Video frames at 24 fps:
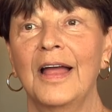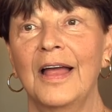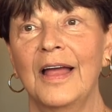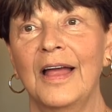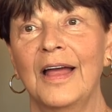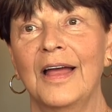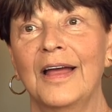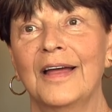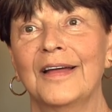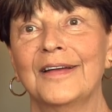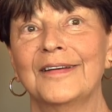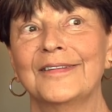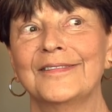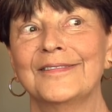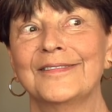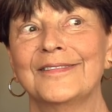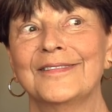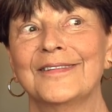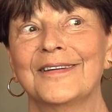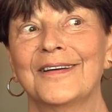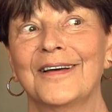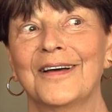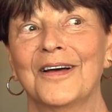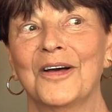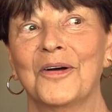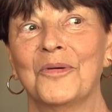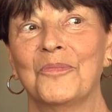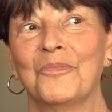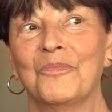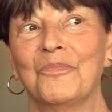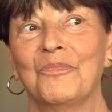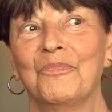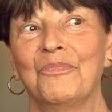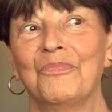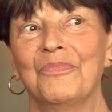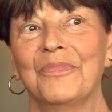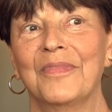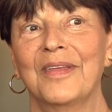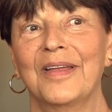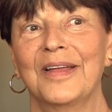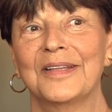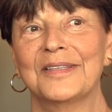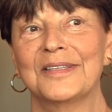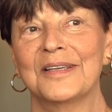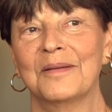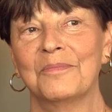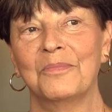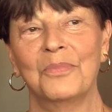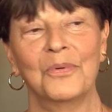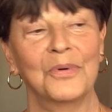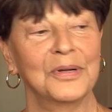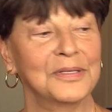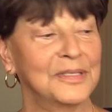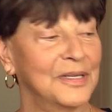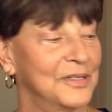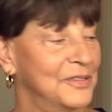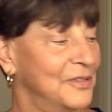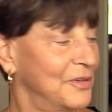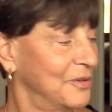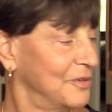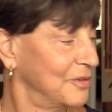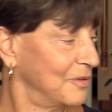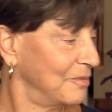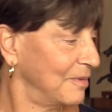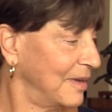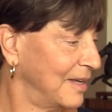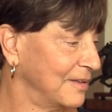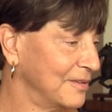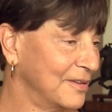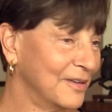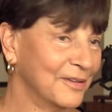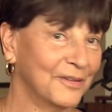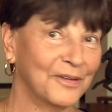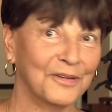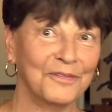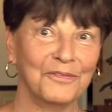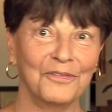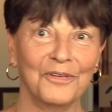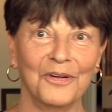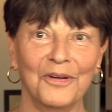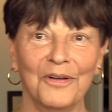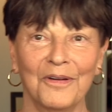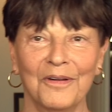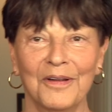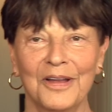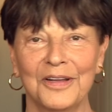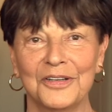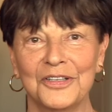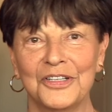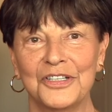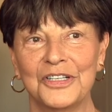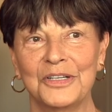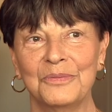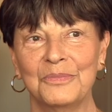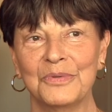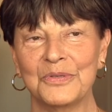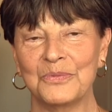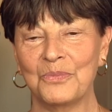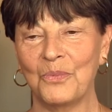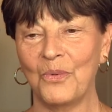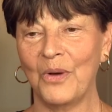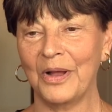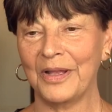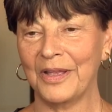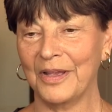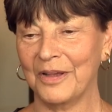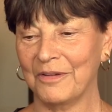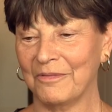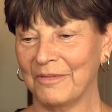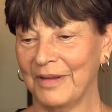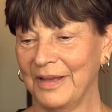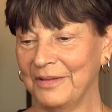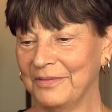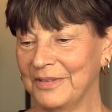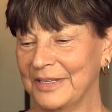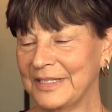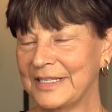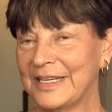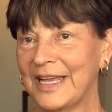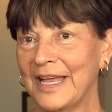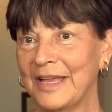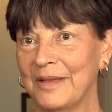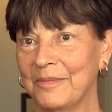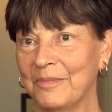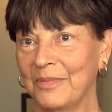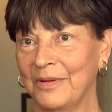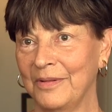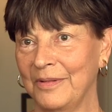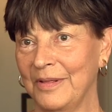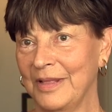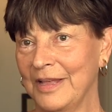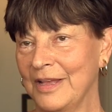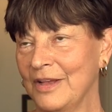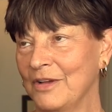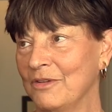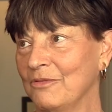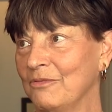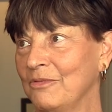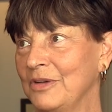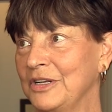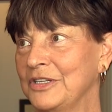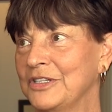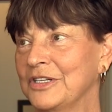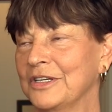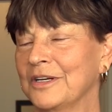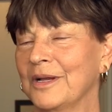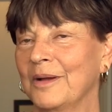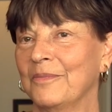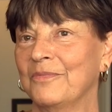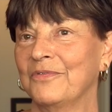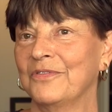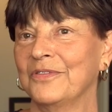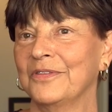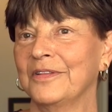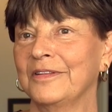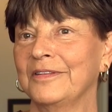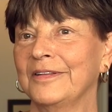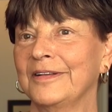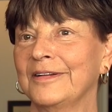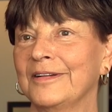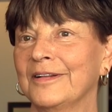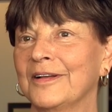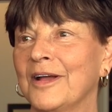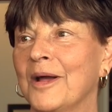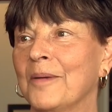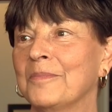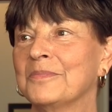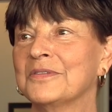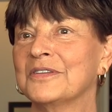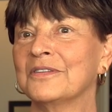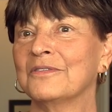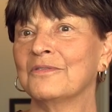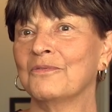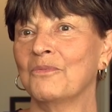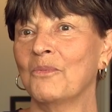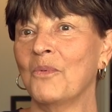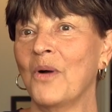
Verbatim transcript: And um, at some point, I turned around to look for her, and she was walking around the table, reaching up for the little cups of